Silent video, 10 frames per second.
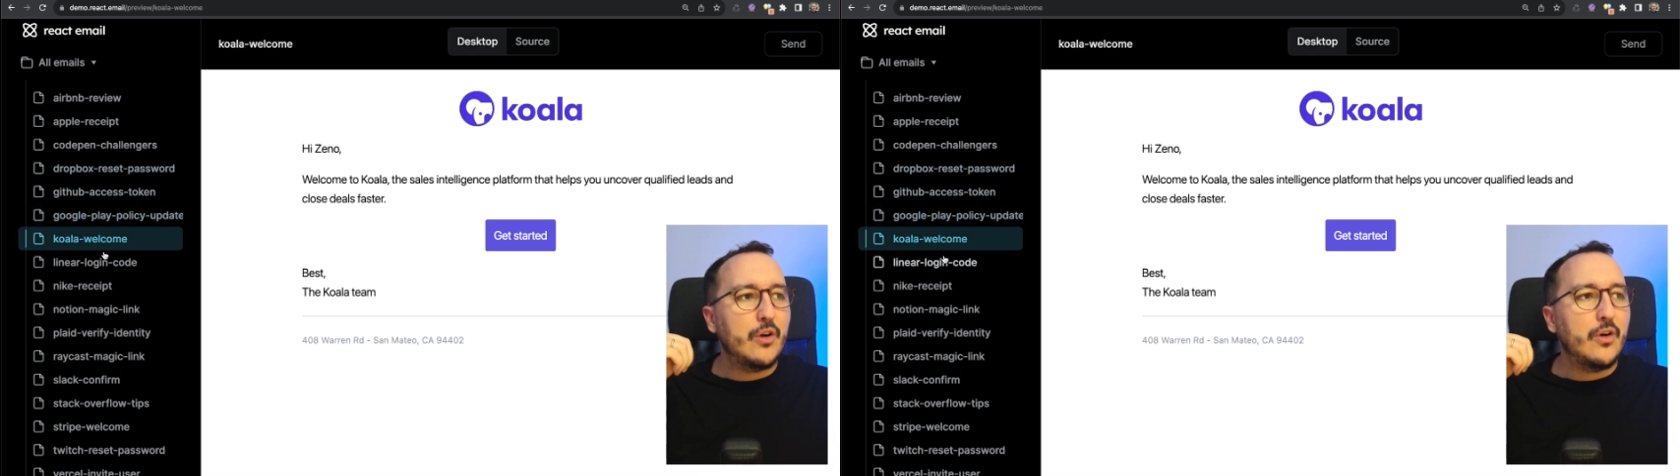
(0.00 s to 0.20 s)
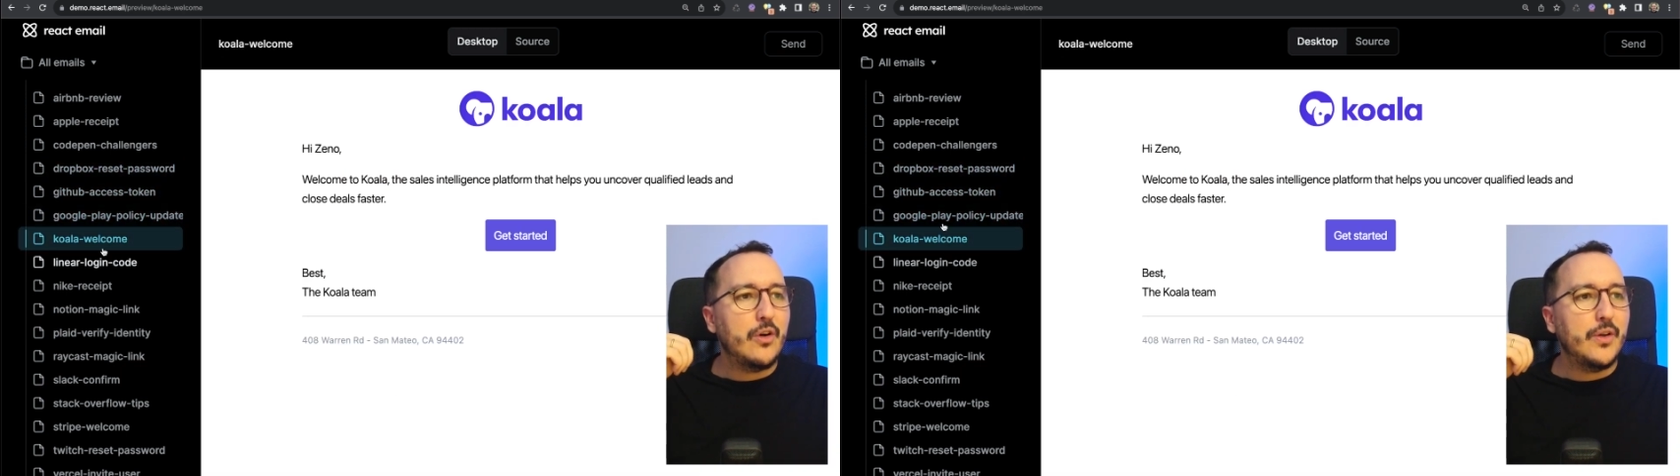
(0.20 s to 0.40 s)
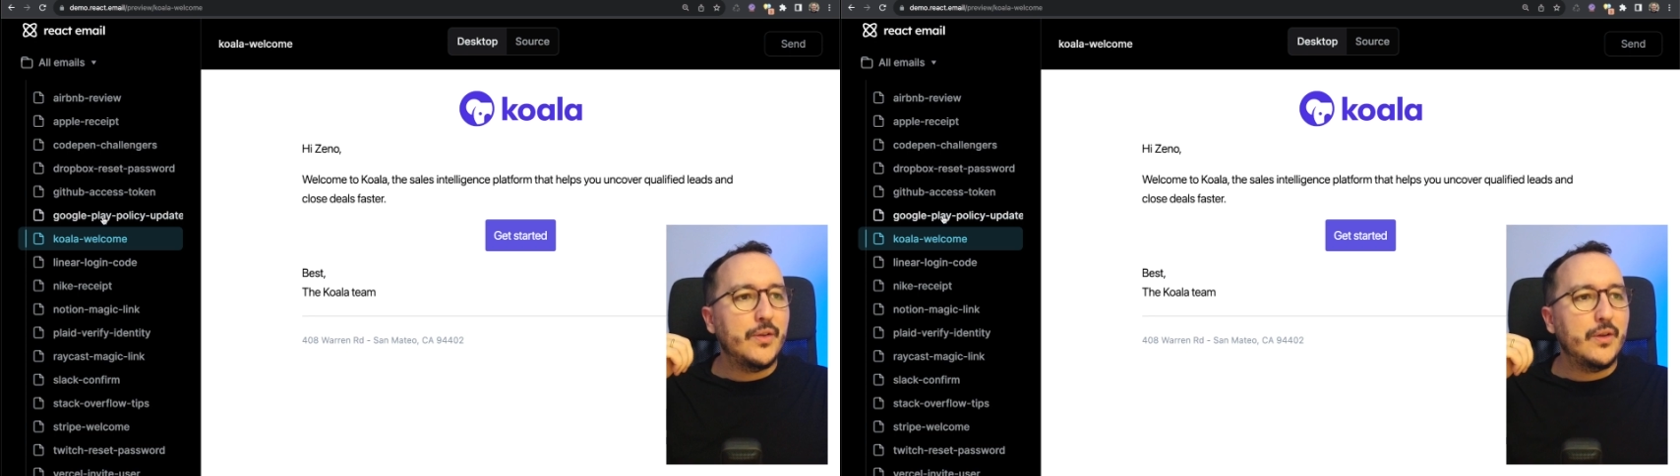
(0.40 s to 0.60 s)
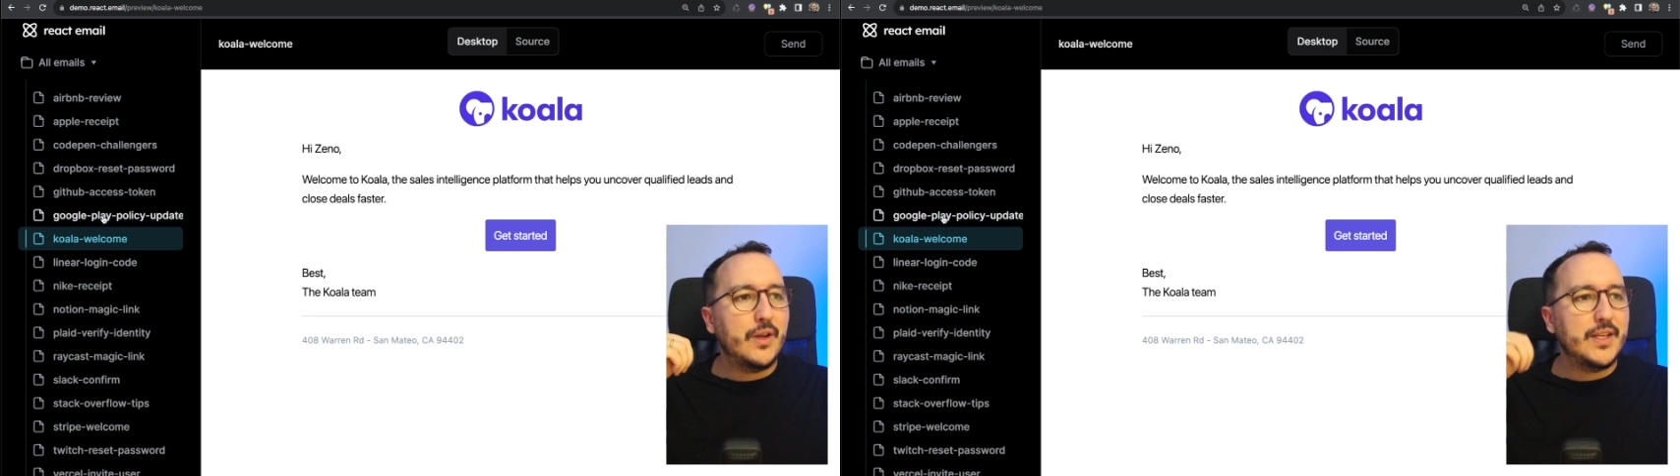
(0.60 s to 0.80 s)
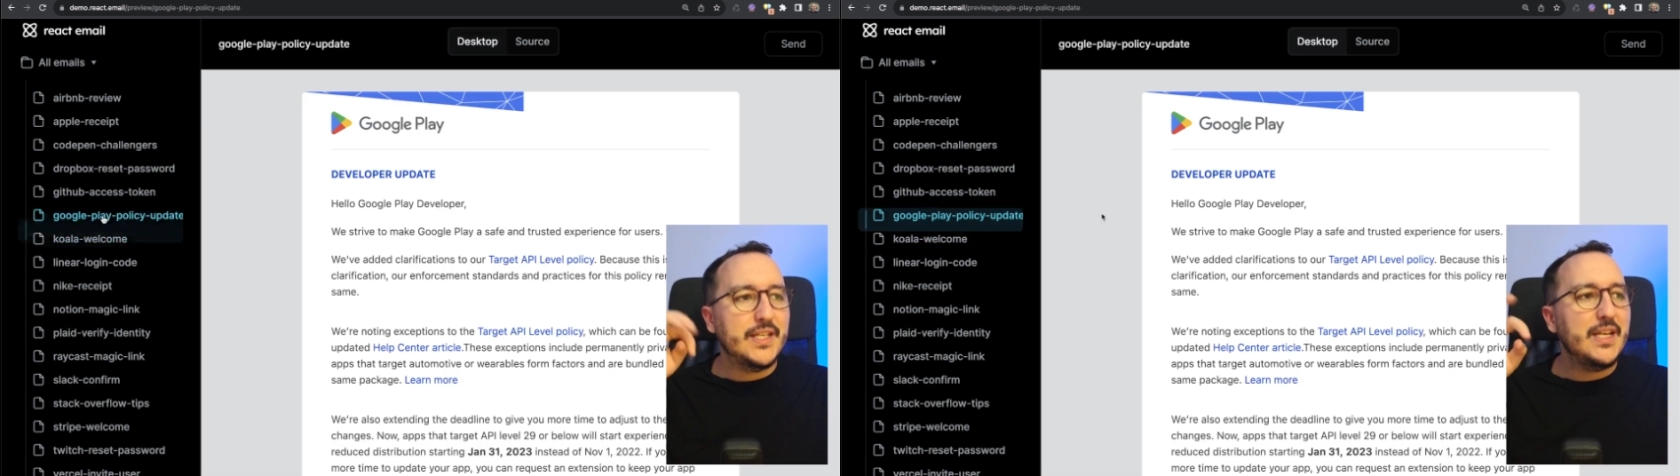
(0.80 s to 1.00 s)
on
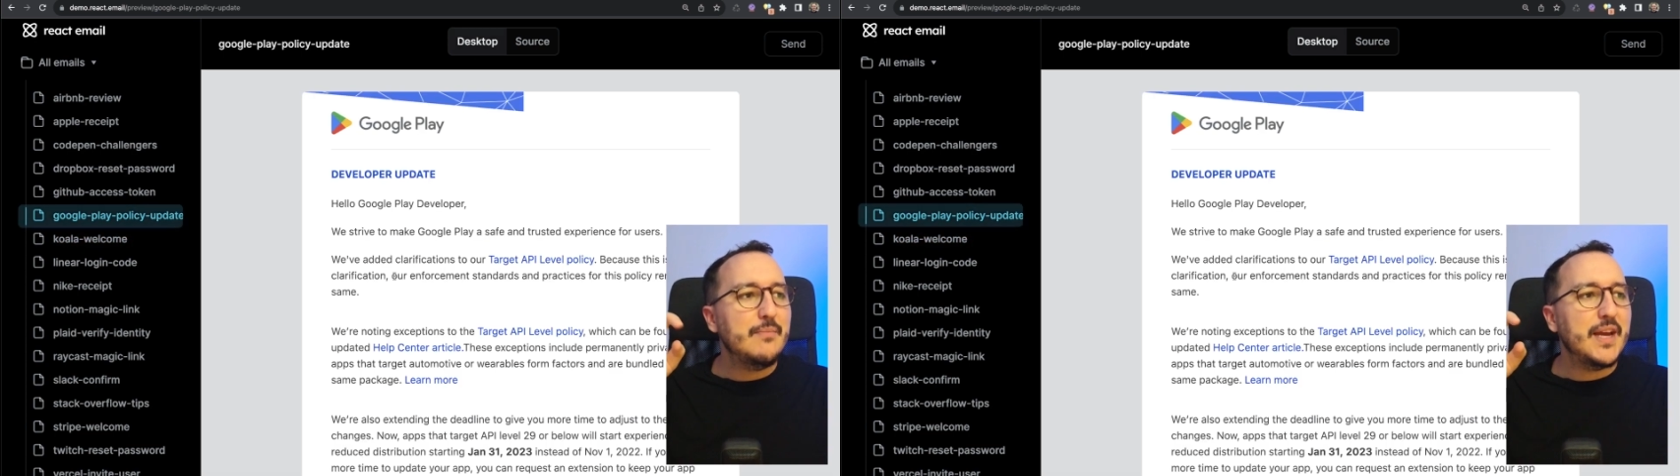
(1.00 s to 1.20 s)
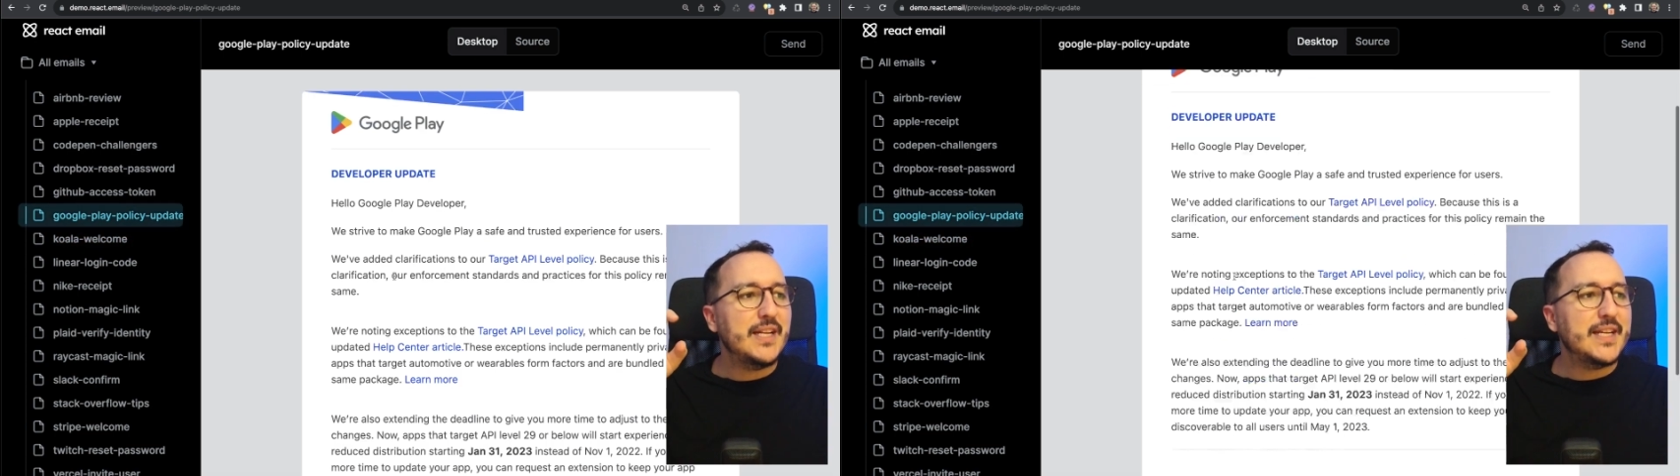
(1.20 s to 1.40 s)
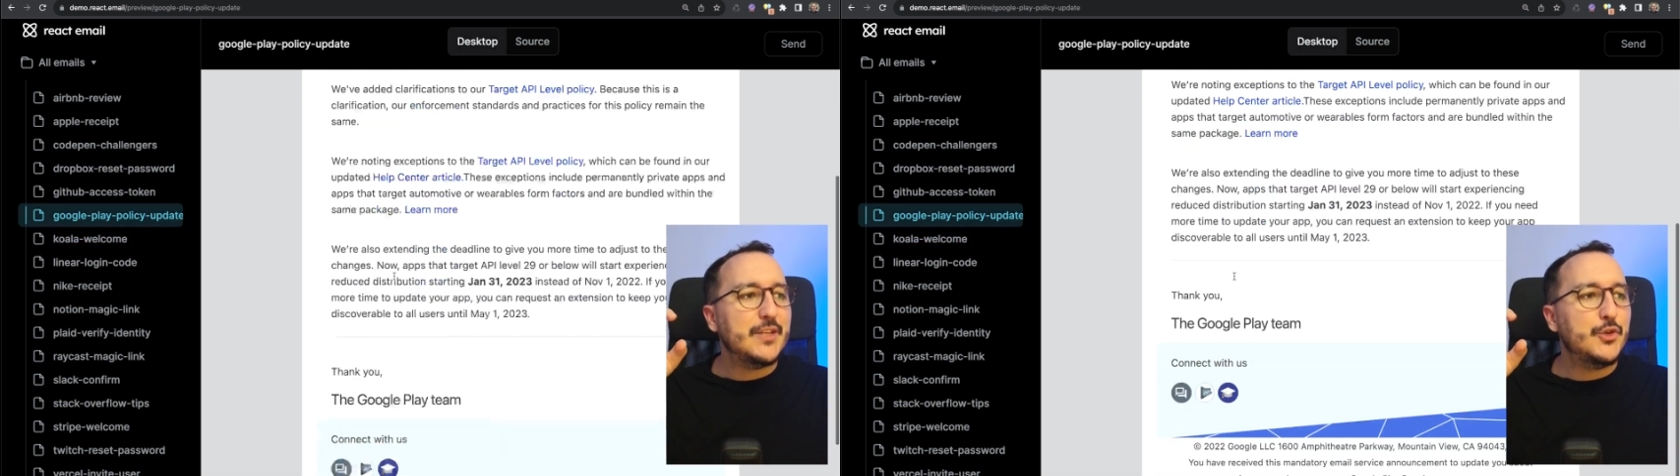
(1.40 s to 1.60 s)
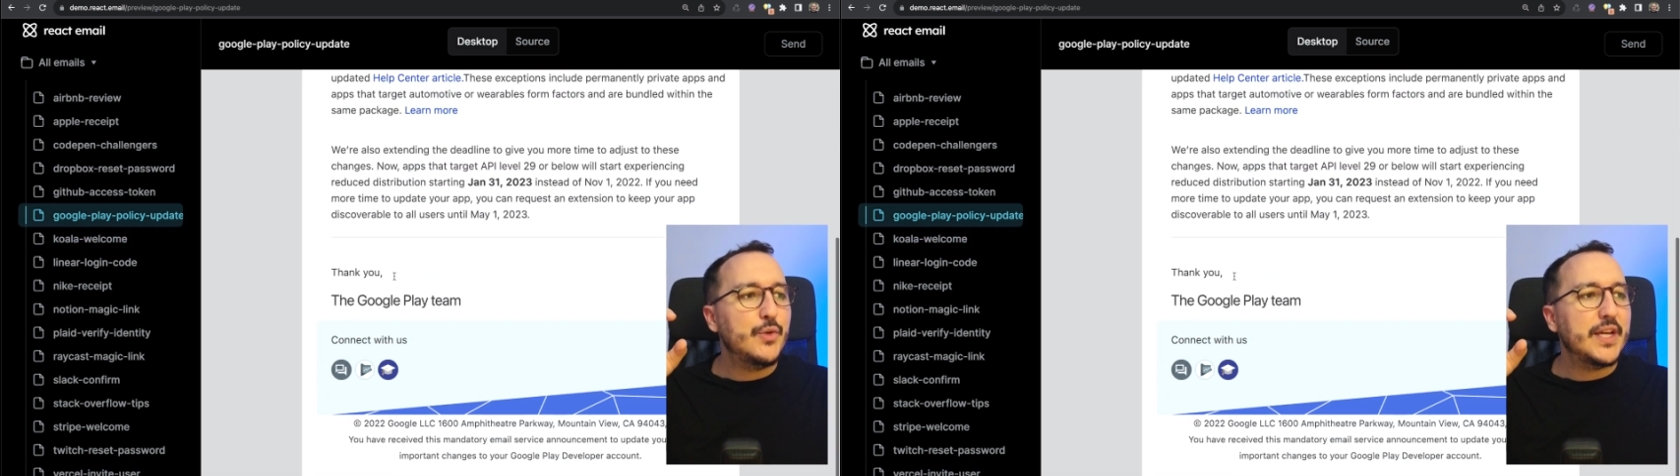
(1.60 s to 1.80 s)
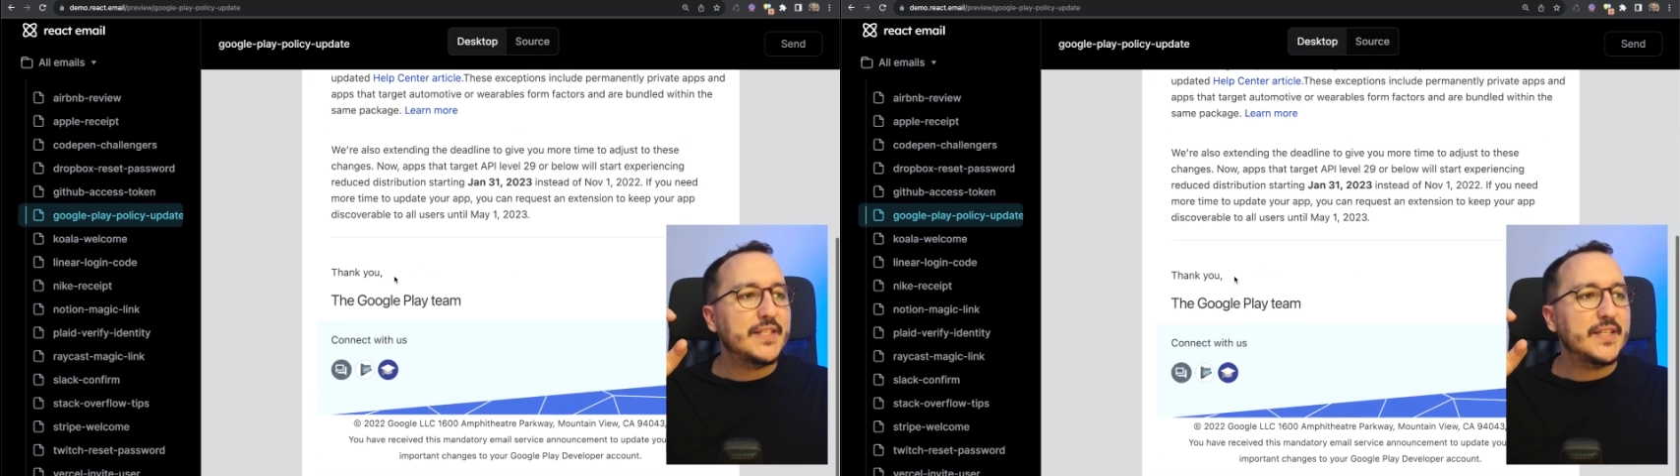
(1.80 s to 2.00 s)
the email that you
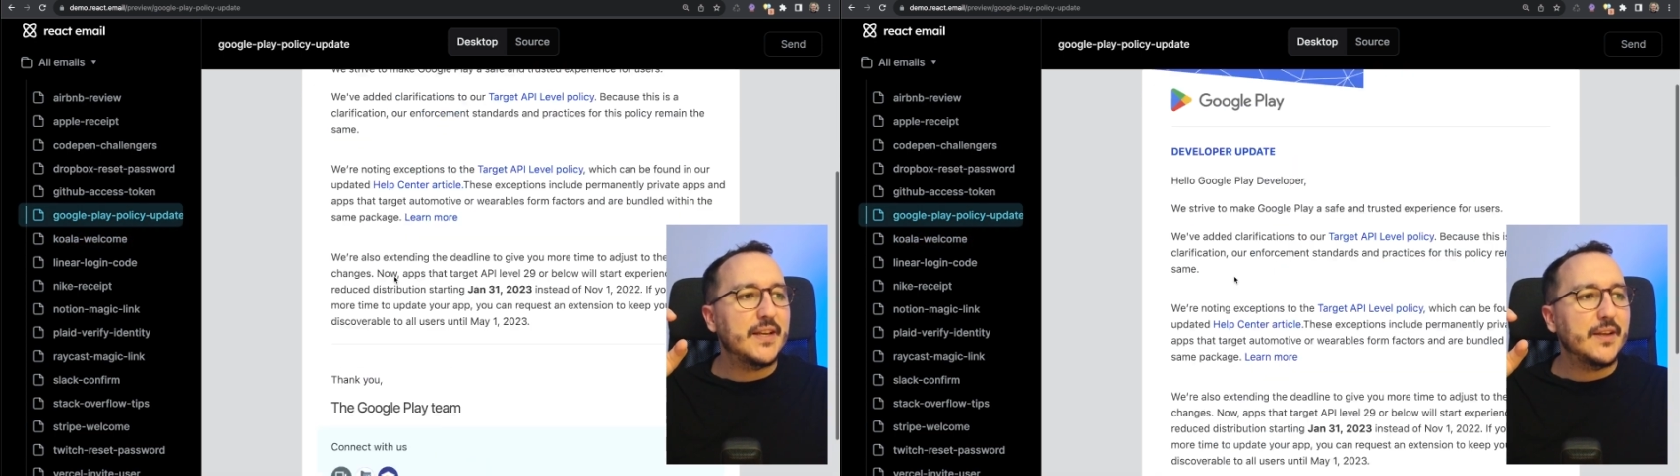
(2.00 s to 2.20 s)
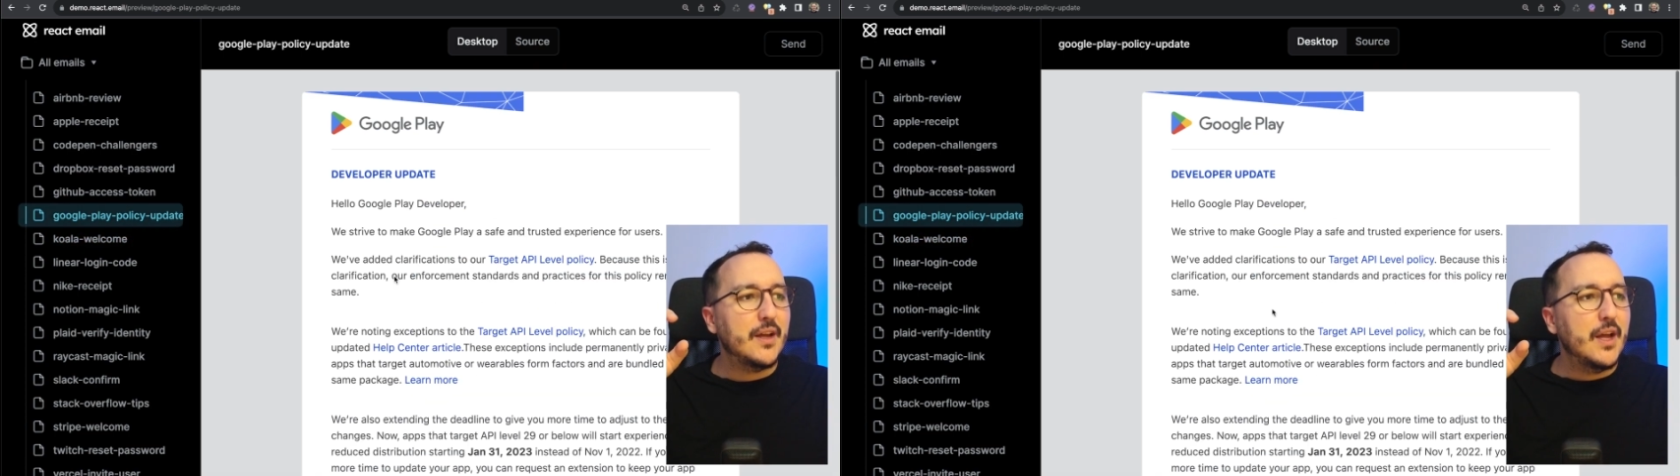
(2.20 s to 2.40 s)
can send.